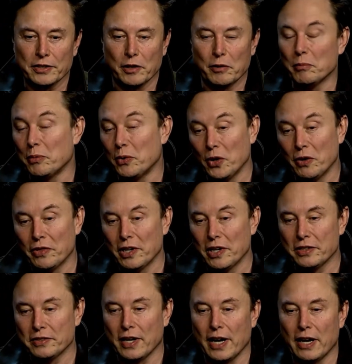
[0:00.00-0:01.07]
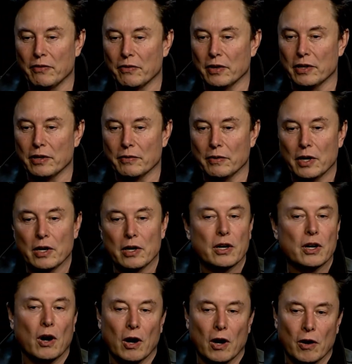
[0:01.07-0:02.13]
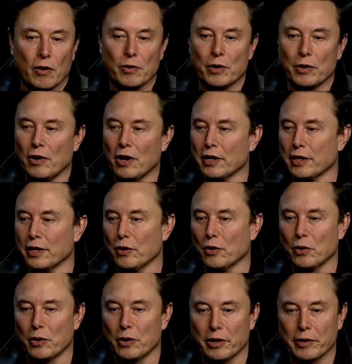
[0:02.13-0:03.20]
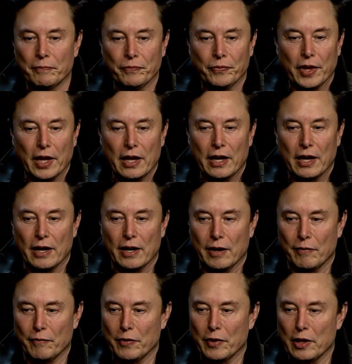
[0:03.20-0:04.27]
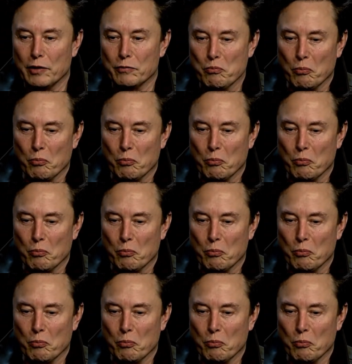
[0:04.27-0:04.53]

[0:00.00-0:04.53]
like say, improve the design of a car or a rocket or um,